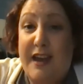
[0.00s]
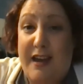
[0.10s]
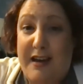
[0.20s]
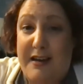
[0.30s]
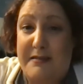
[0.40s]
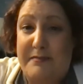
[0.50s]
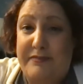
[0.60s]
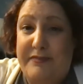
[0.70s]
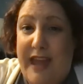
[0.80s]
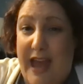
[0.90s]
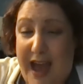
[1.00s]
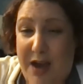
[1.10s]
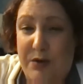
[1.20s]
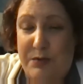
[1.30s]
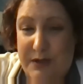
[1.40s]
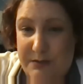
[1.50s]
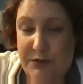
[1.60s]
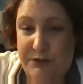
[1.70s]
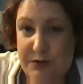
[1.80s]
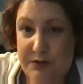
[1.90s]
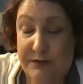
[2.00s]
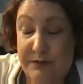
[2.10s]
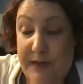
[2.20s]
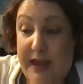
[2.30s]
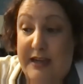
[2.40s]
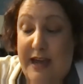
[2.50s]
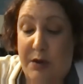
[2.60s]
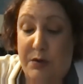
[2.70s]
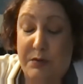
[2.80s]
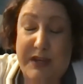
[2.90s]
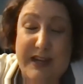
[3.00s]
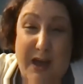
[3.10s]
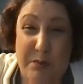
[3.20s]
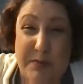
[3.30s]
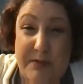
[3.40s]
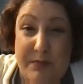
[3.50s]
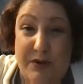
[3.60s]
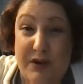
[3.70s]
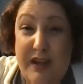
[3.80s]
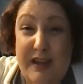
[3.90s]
Um, how are we going to move forward from that? And how are we going to help people?